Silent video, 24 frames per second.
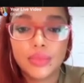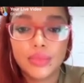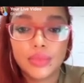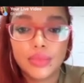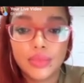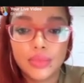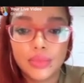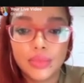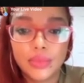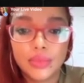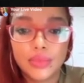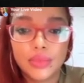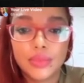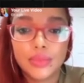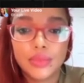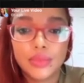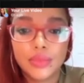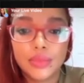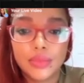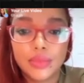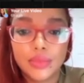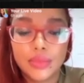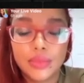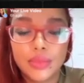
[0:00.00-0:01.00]

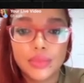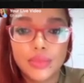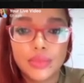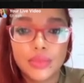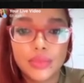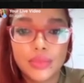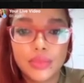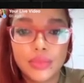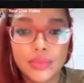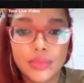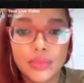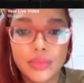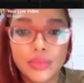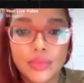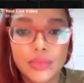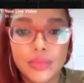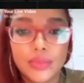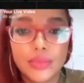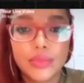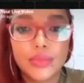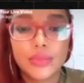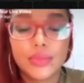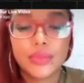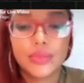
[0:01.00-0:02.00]

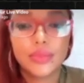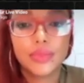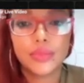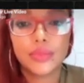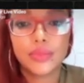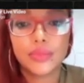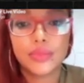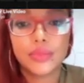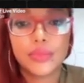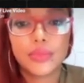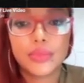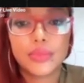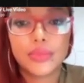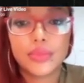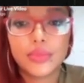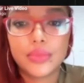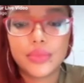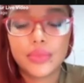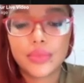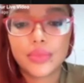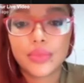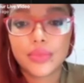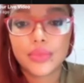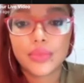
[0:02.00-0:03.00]

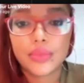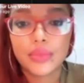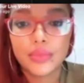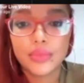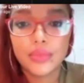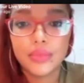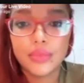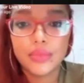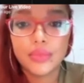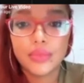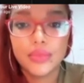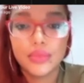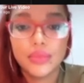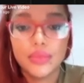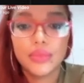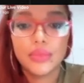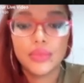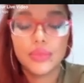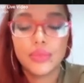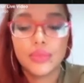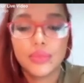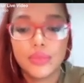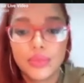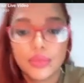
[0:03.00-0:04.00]

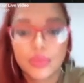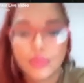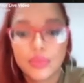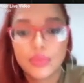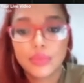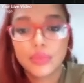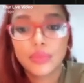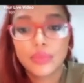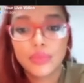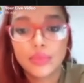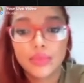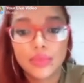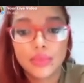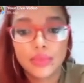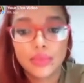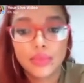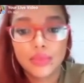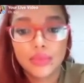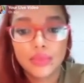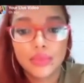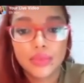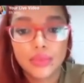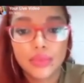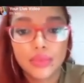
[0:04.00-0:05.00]

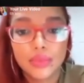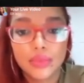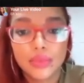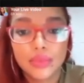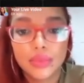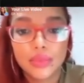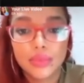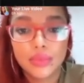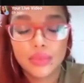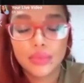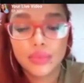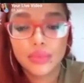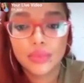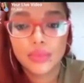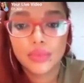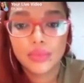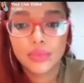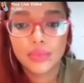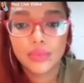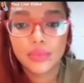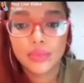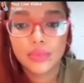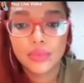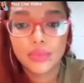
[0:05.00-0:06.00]

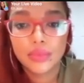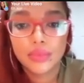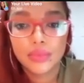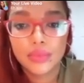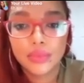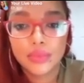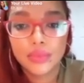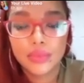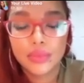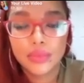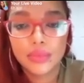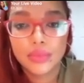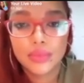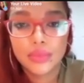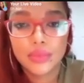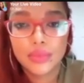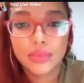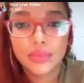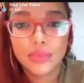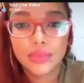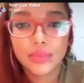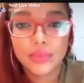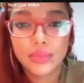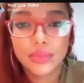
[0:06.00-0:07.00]

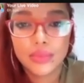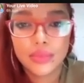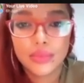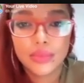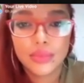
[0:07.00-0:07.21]
(silent)